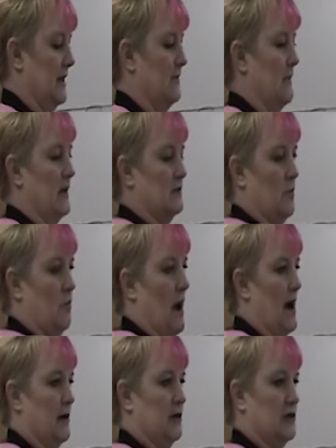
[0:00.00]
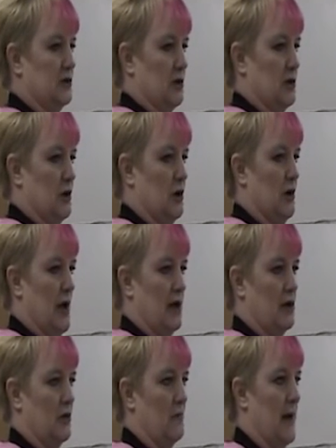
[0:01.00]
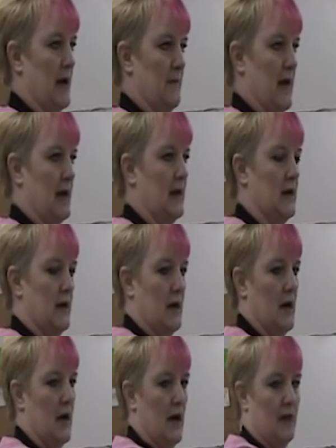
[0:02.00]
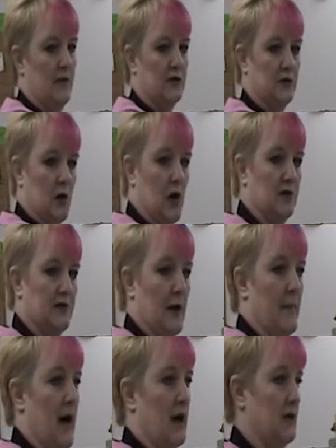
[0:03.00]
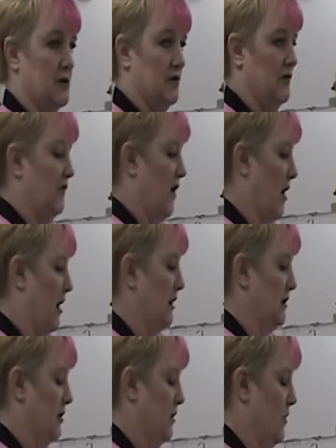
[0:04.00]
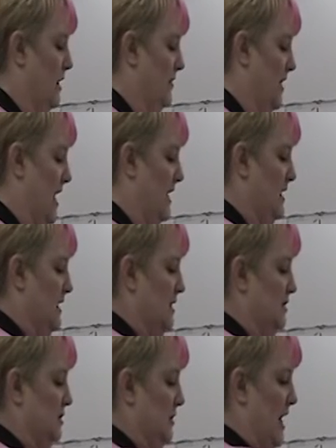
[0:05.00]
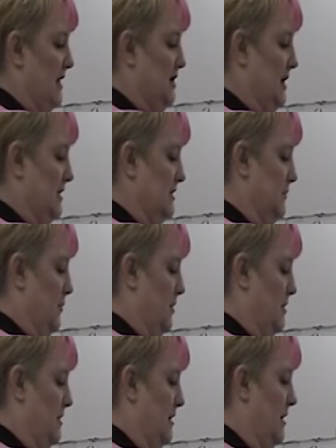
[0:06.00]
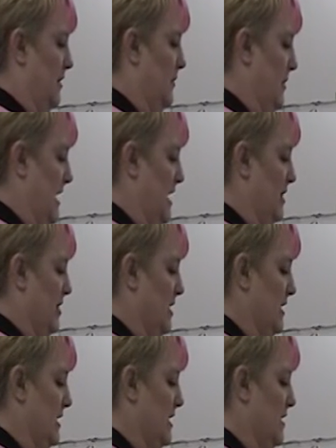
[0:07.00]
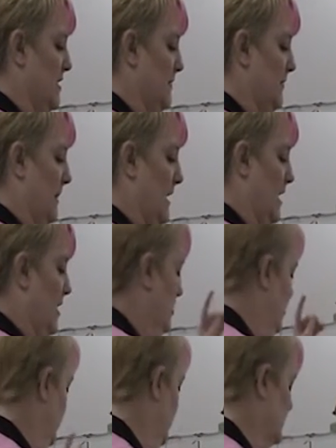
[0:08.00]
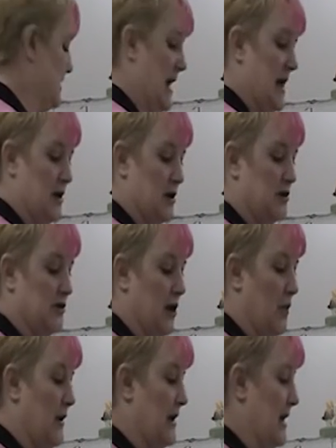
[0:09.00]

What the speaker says: it makes a wider circle and you may make the straws come out too far, and you don't want that. So I just put the pan on here. You can take your sewing